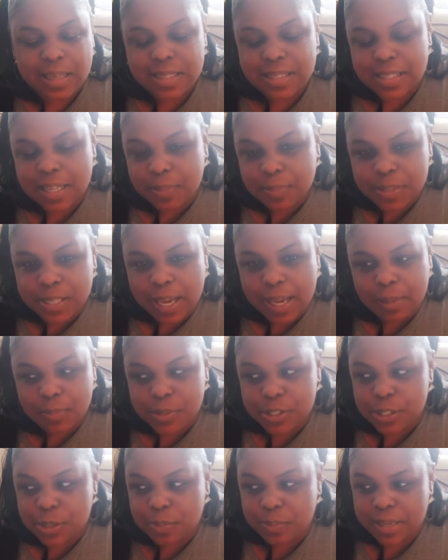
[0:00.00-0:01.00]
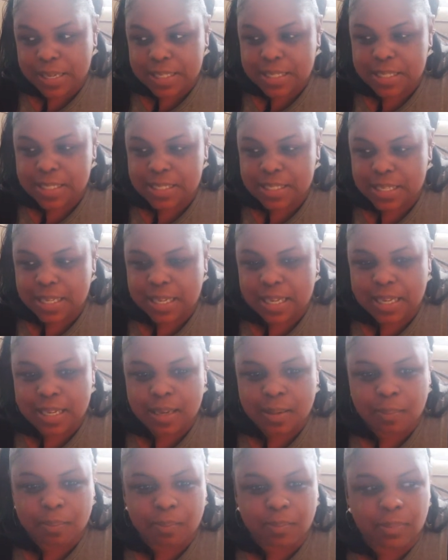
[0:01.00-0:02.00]
Sometimes you may
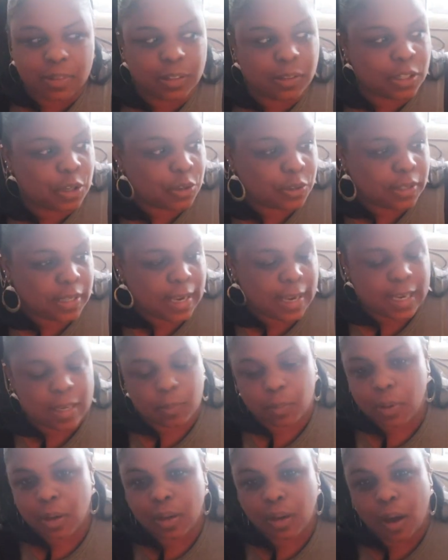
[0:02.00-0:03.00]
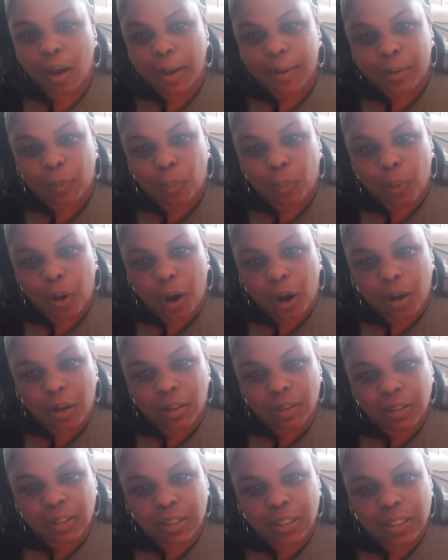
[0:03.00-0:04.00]
see your name on a
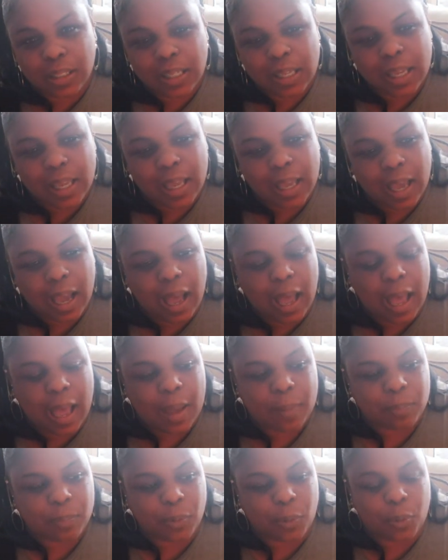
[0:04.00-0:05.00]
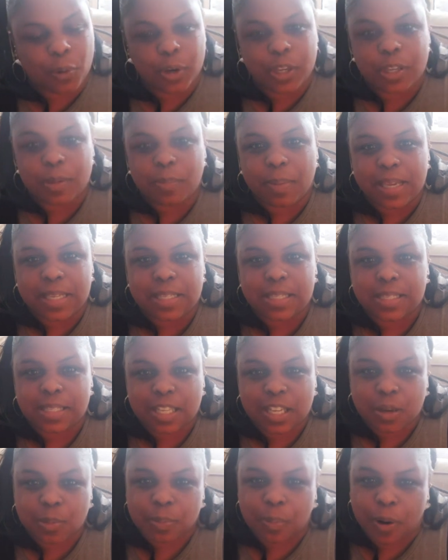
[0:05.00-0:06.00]
wall, or you may see
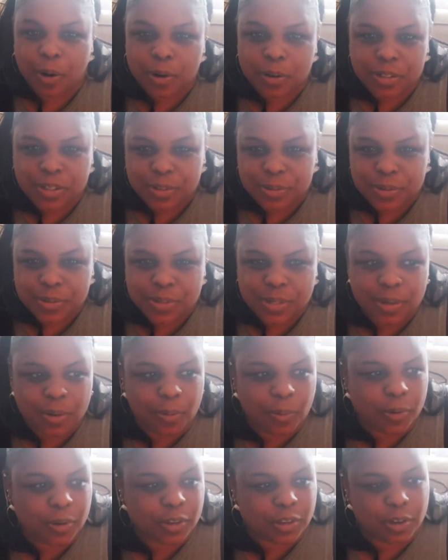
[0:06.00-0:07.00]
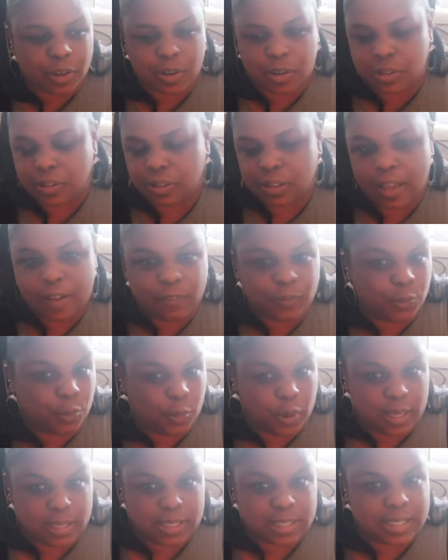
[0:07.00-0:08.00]
your partner's or your loved
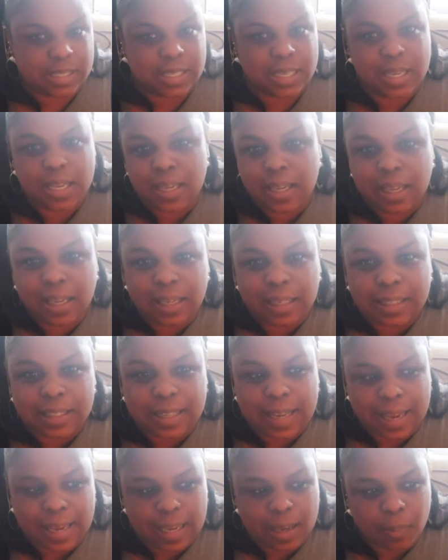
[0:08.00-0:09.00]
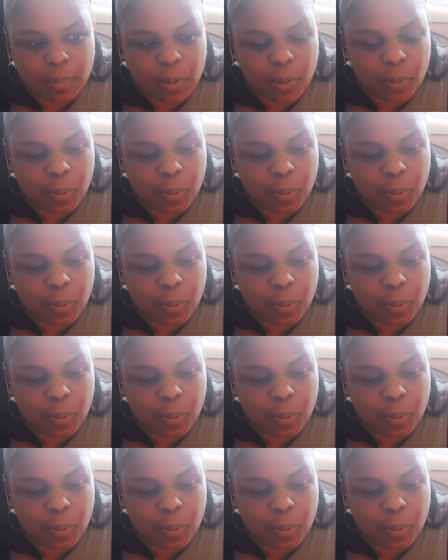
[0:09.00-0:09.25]
one's name